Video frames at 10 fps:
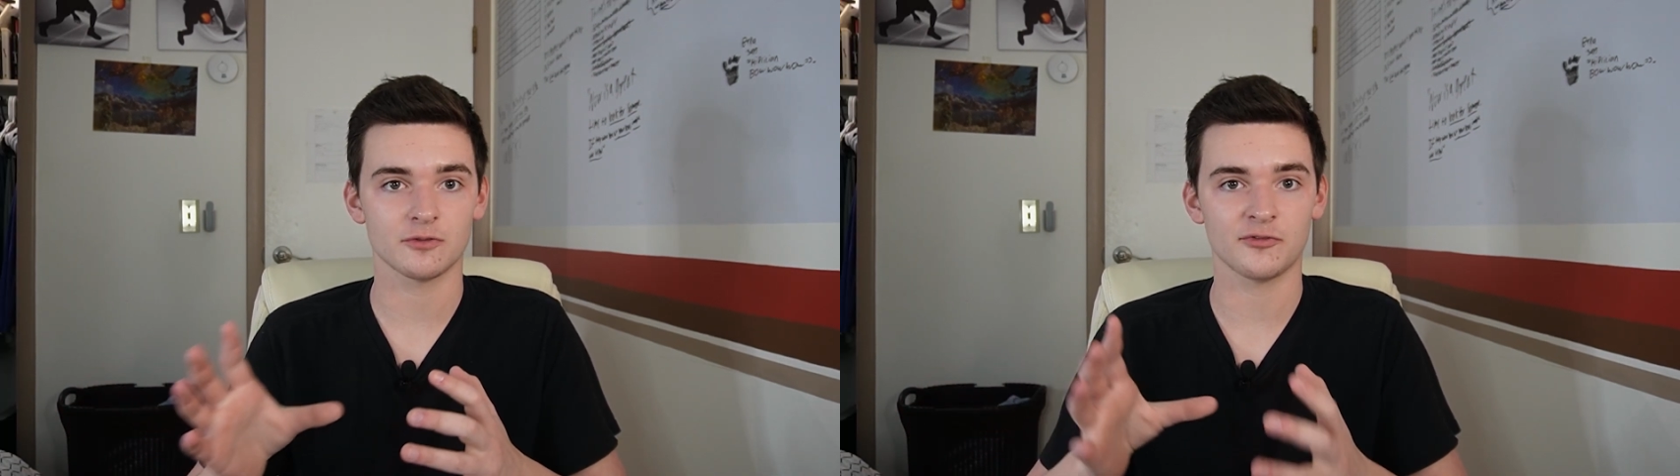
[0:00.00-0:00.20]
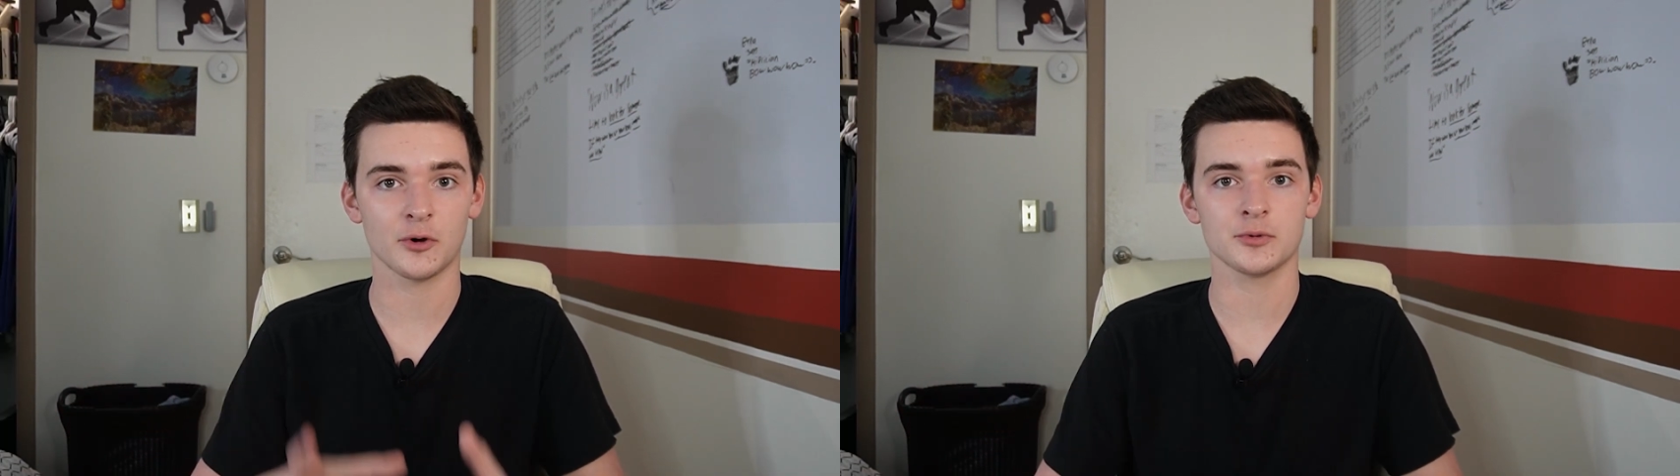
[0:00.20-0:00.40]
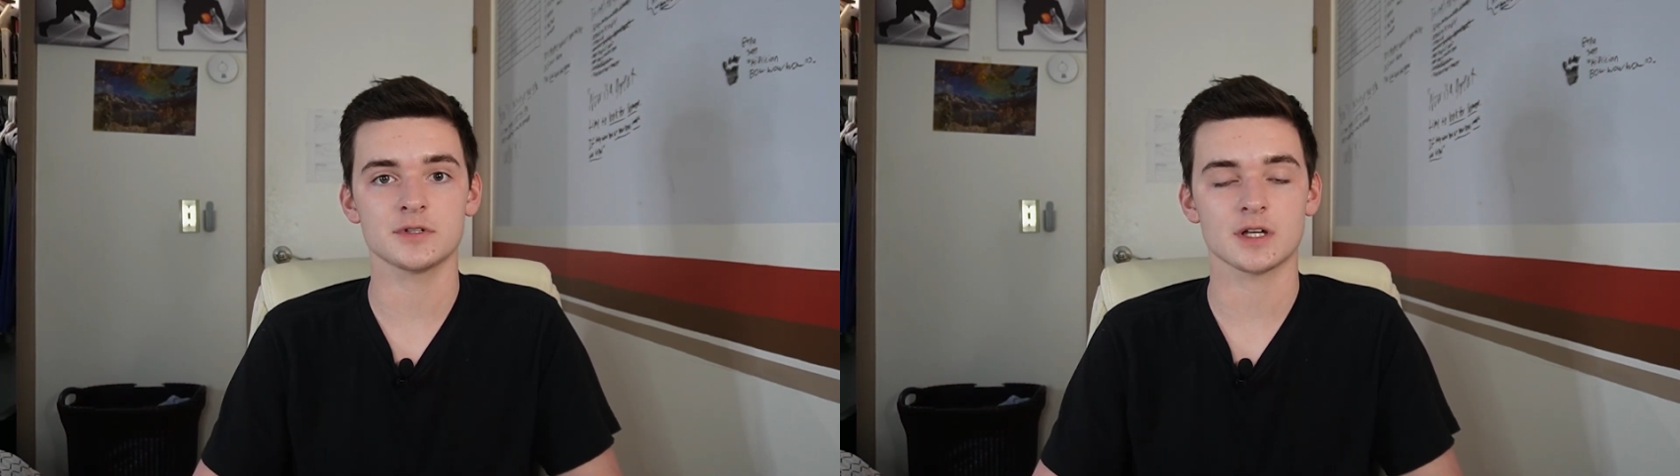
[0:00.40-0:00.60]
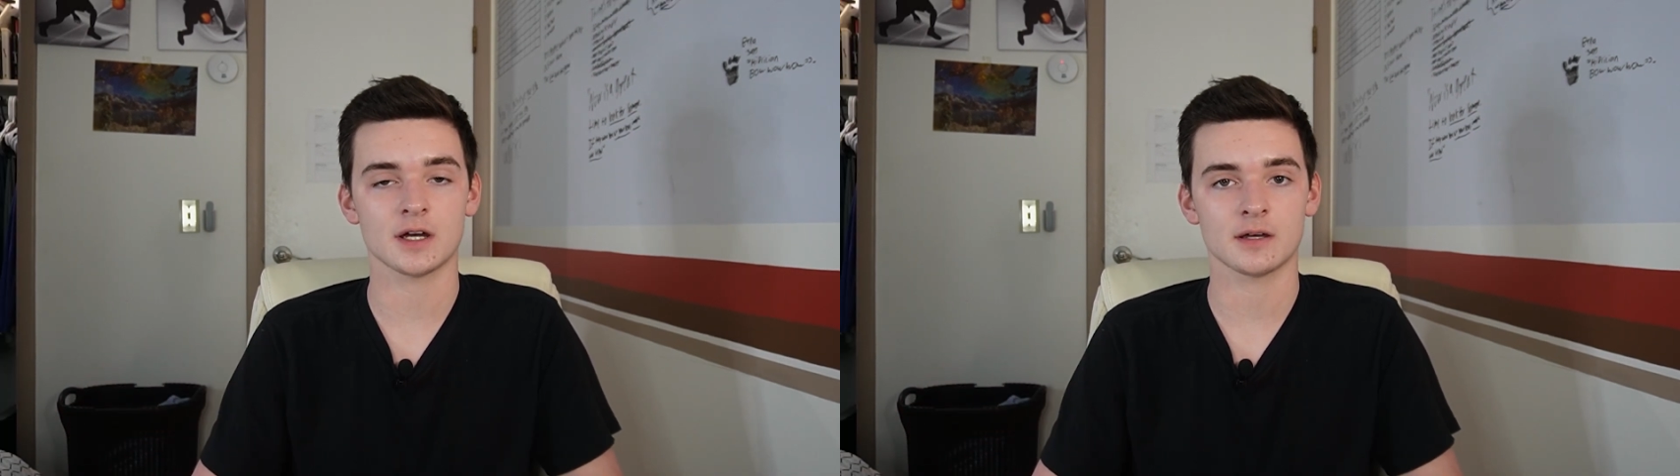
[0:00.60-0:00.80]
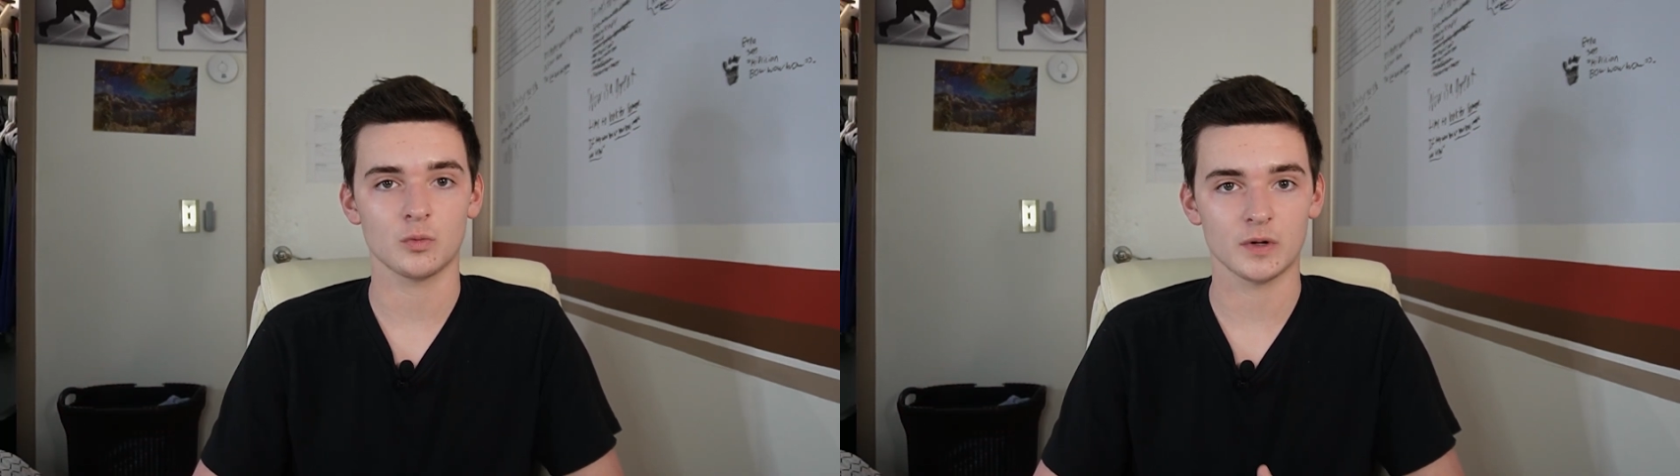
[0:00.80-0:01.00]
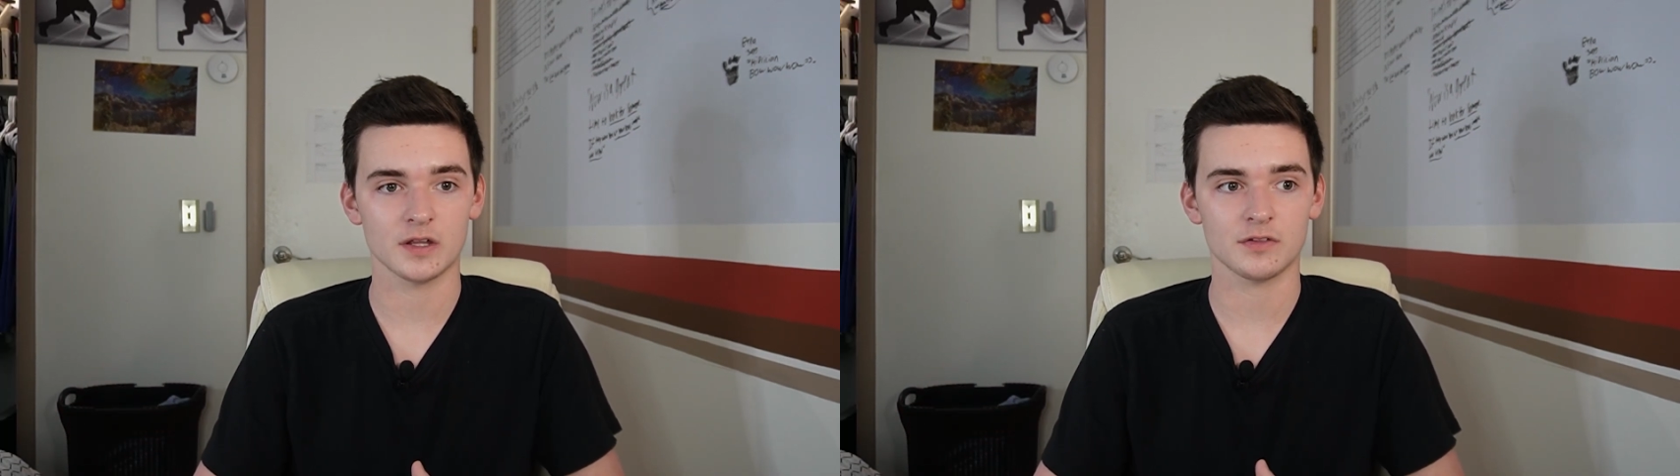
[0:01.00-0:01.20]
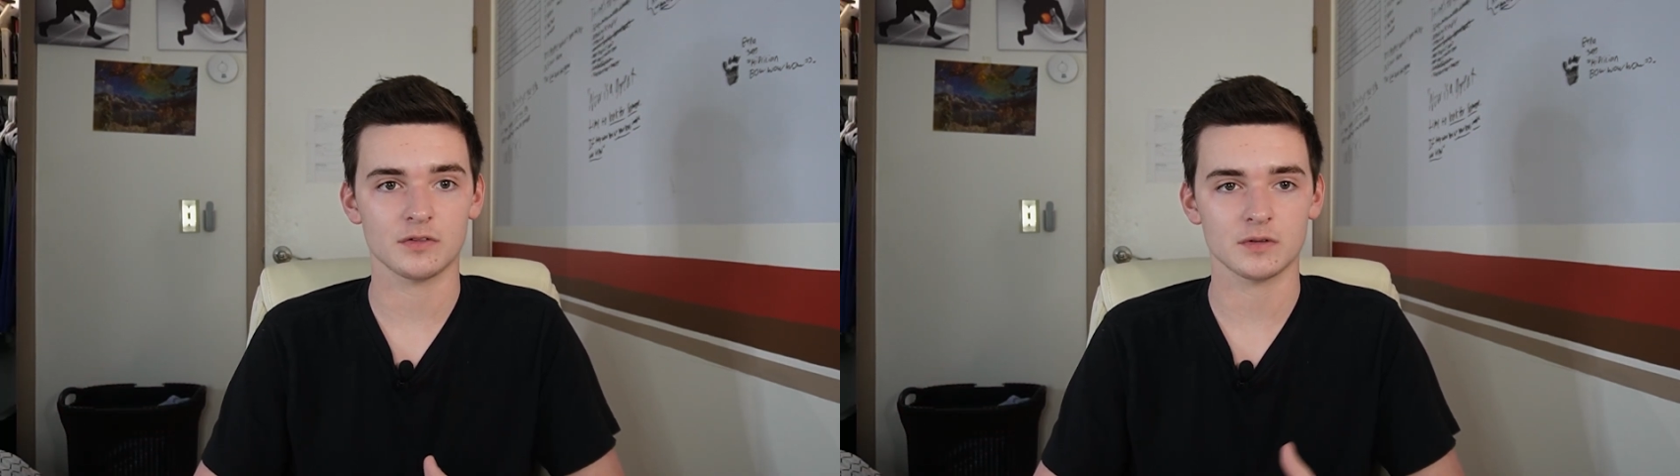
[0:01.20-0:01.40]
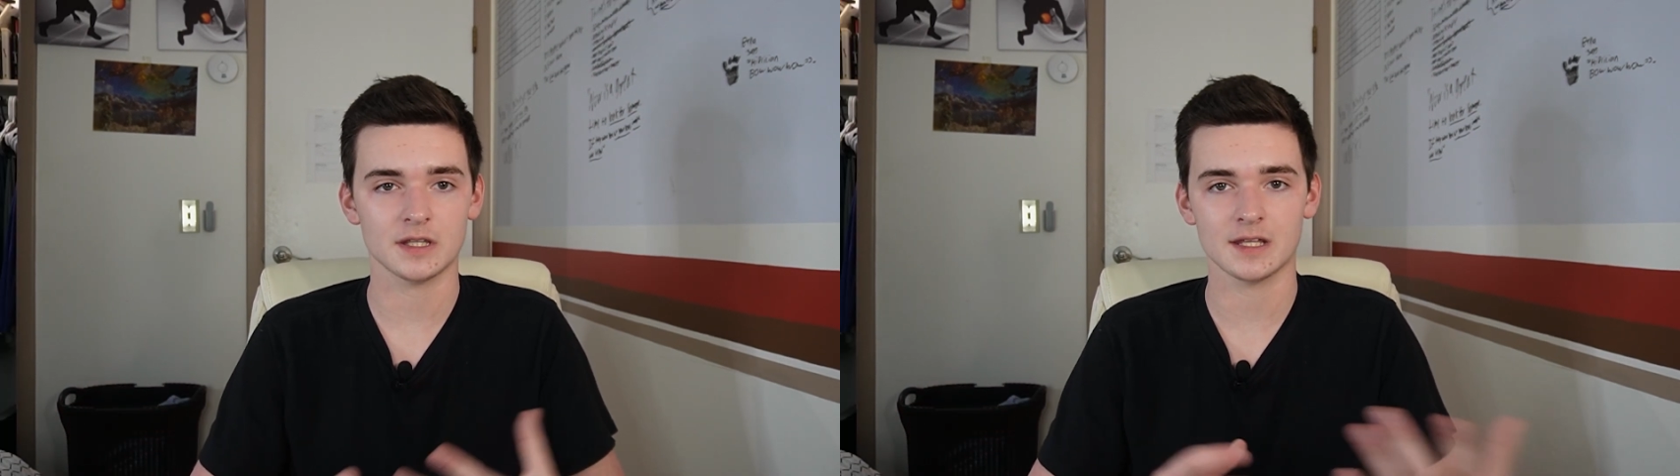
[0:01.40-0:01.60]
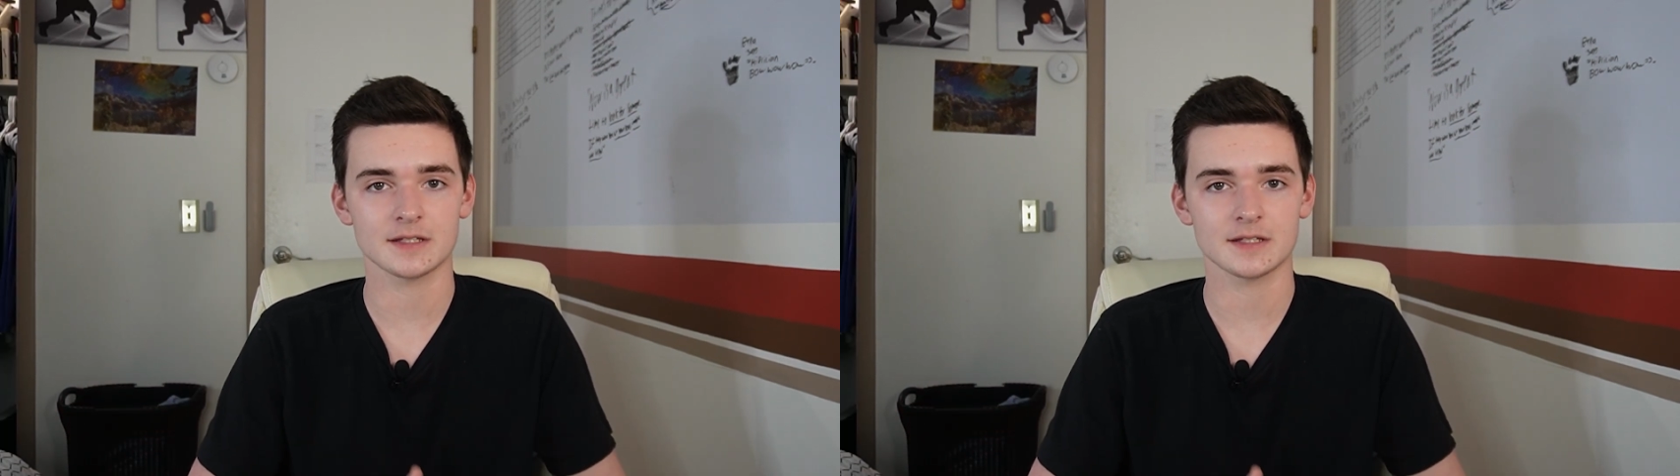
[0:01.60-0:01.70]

phone time with getting